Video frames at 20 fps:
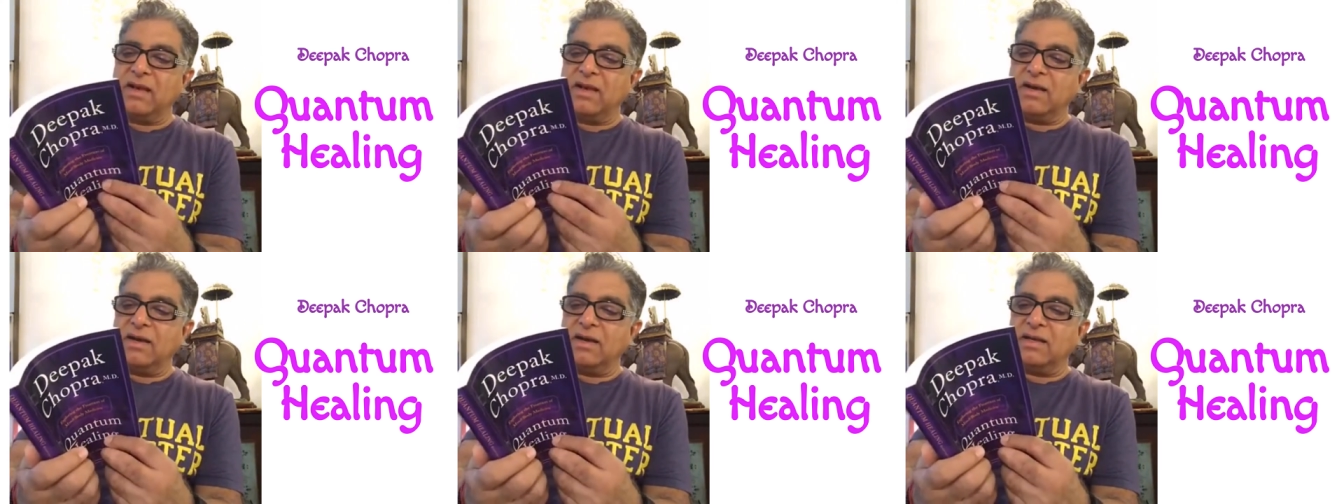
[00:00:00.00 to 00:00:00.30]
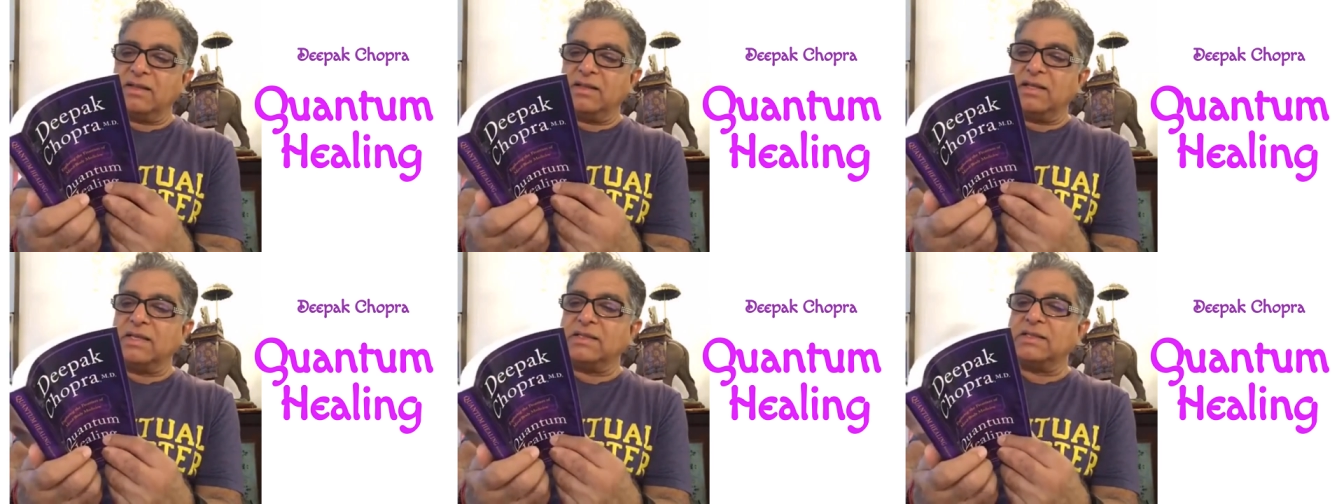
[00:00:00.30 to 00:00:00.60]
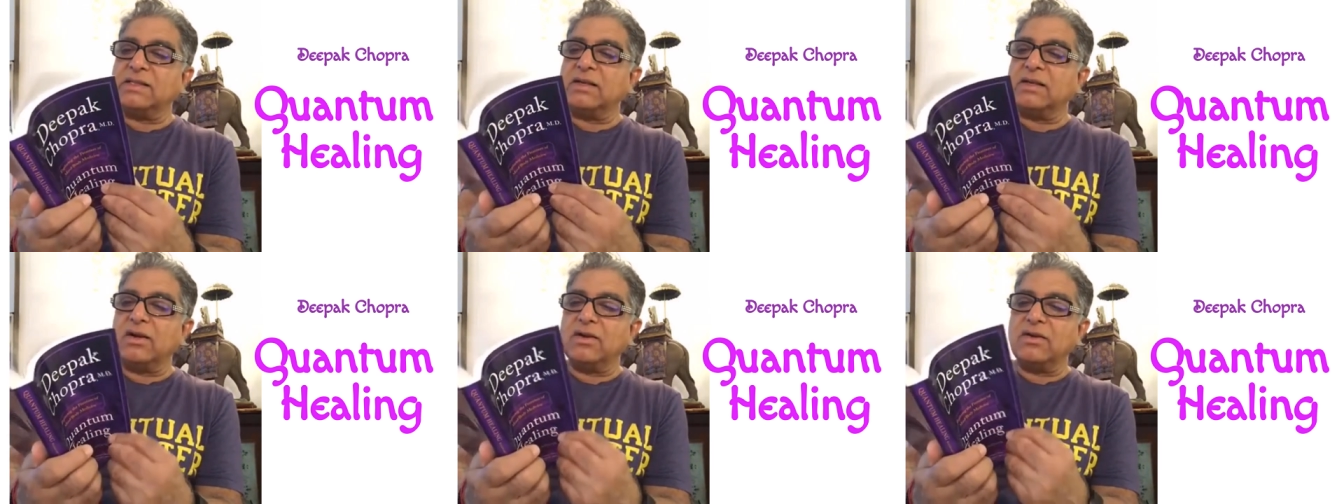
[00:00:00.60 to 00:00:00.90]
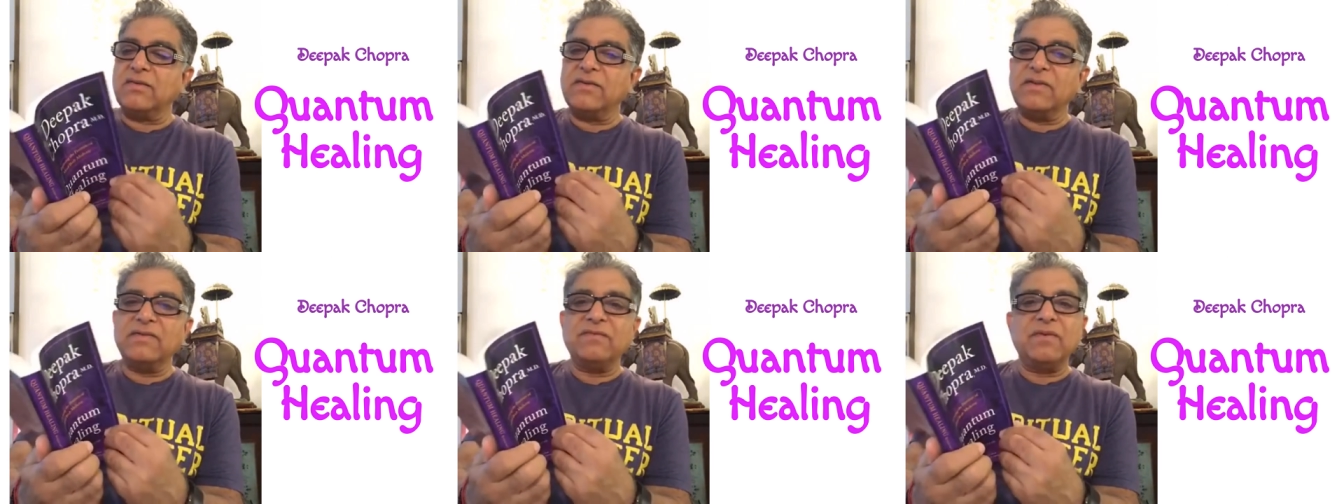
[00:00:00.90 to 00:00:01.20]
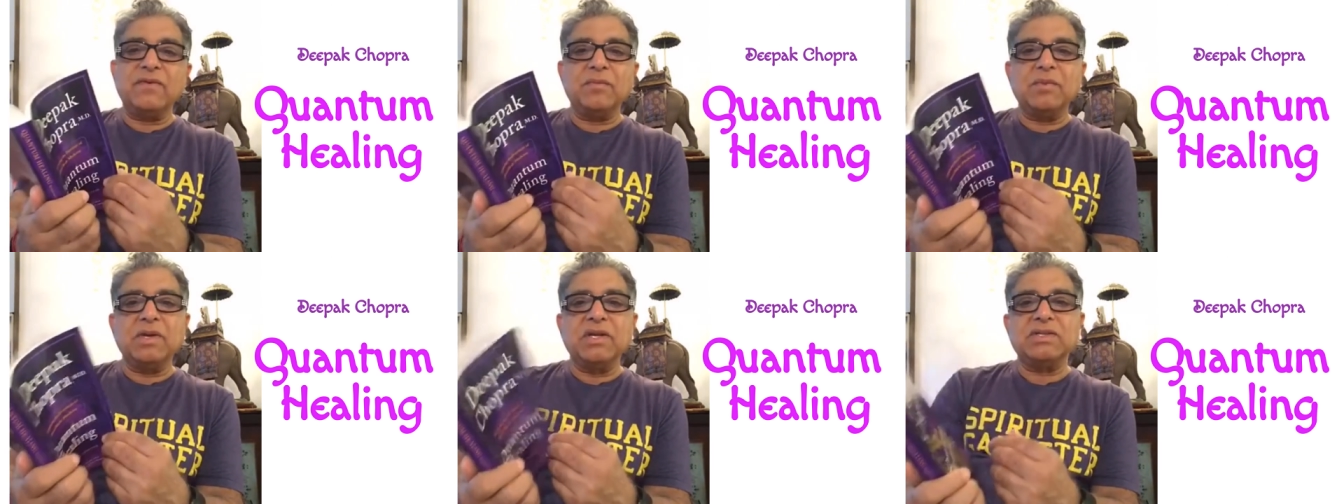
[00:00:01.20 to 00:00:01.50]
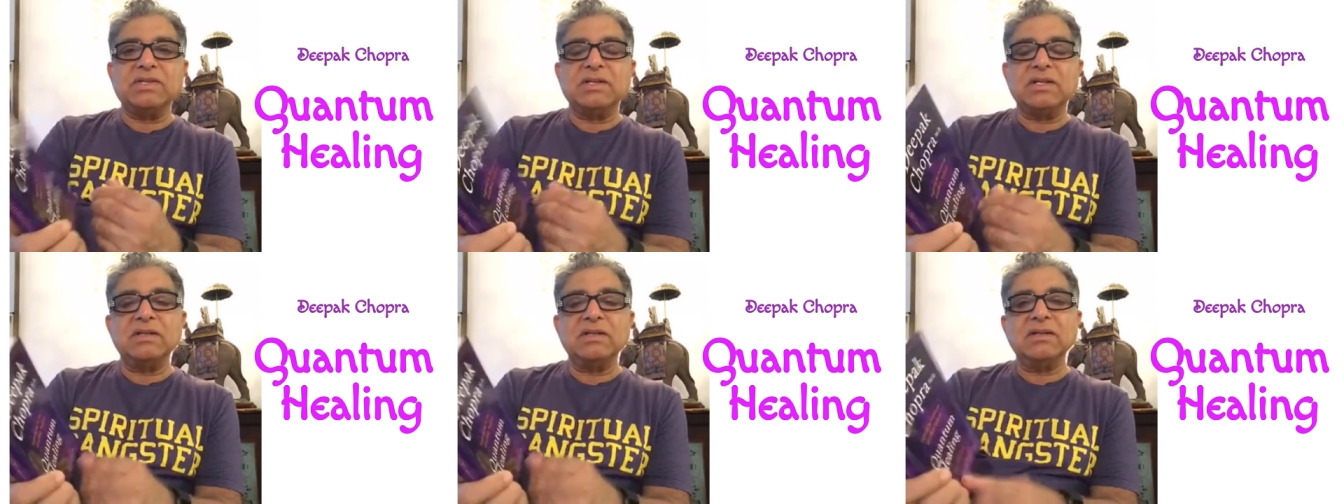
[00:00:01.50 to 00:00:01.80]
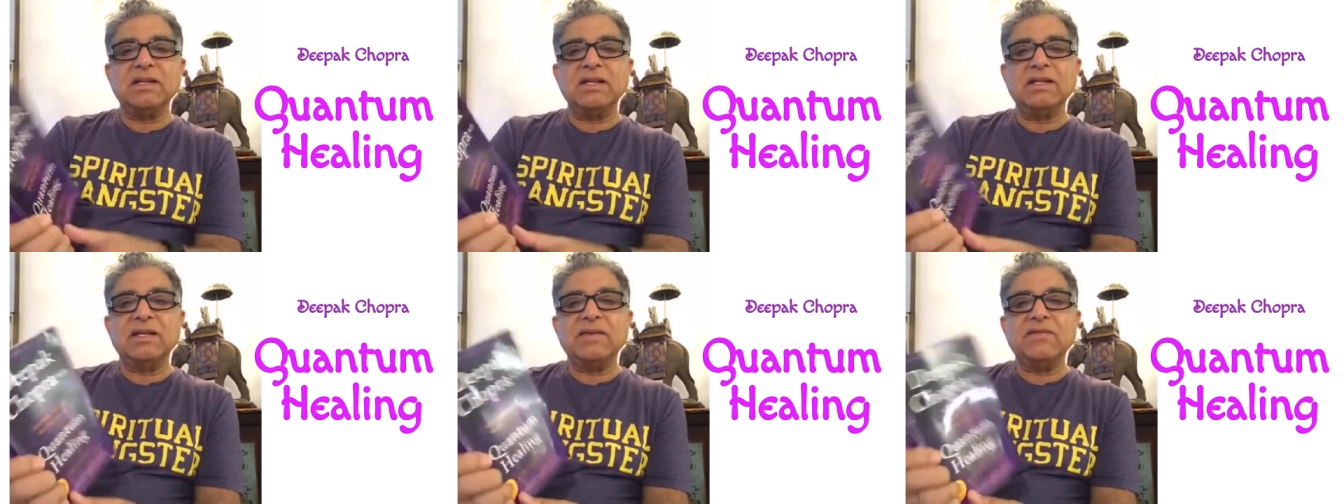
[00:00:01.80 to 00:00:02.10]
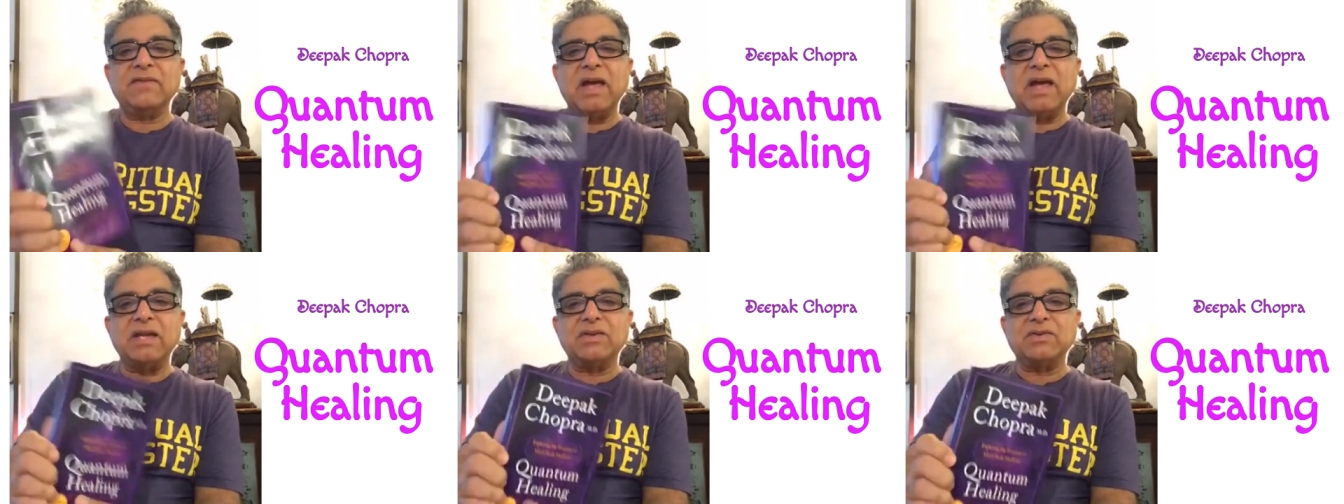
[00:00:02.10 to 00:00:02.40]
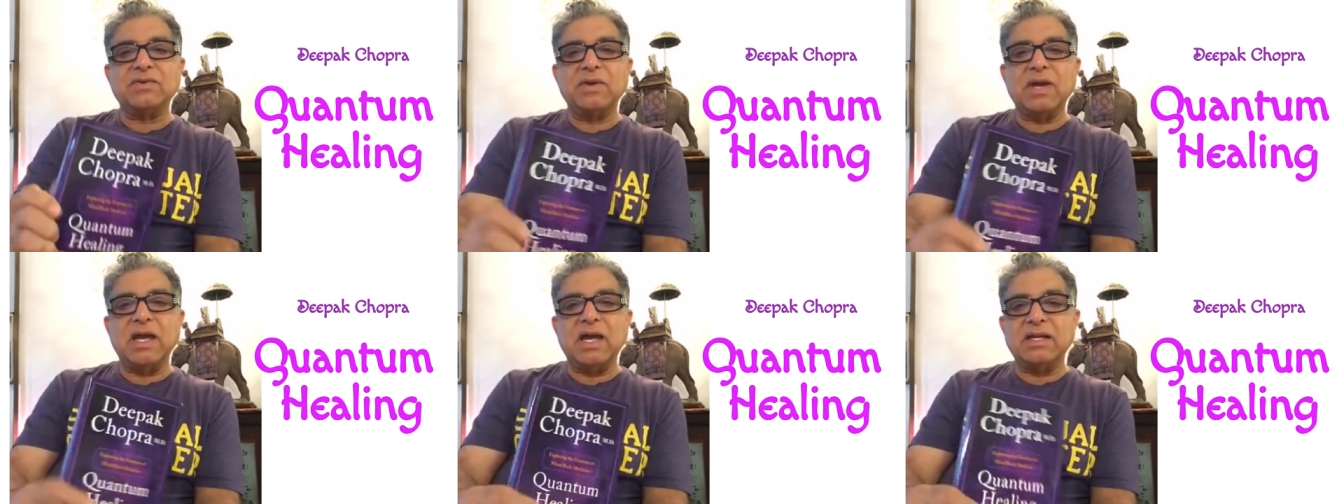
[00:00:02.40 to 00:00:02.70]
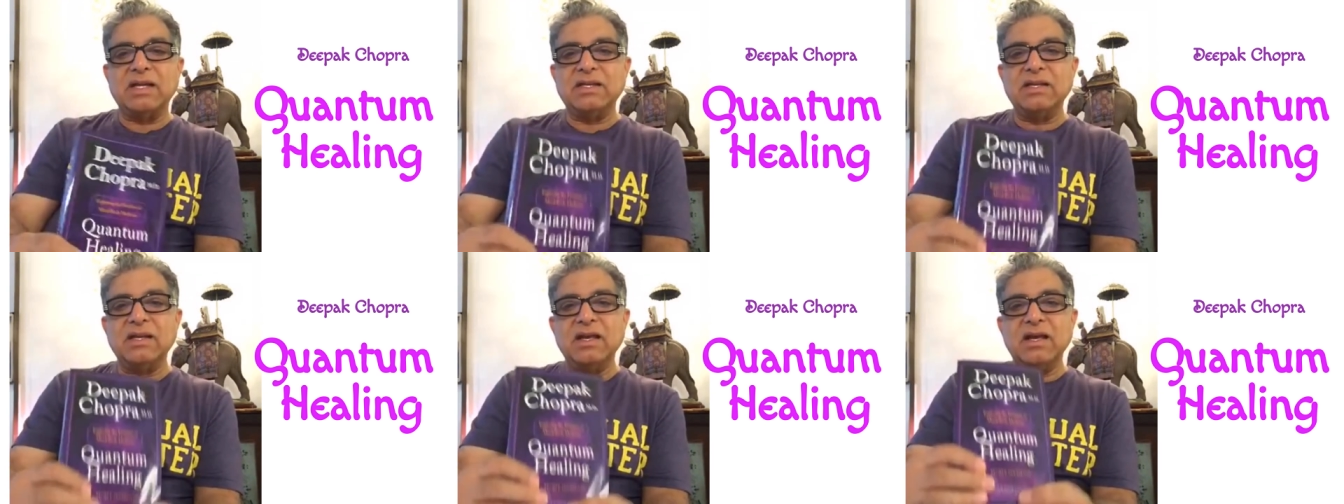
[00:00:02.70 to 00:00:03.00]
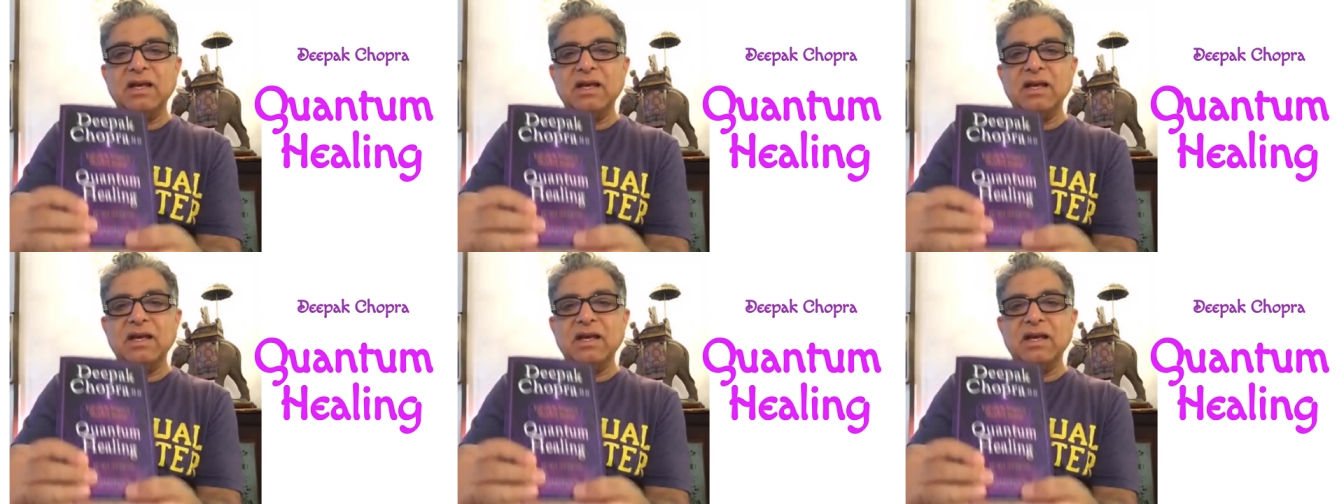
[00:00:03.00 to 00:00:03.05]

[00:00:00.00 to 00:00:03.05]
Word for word: uh, there's a lot of information, and I've had to add,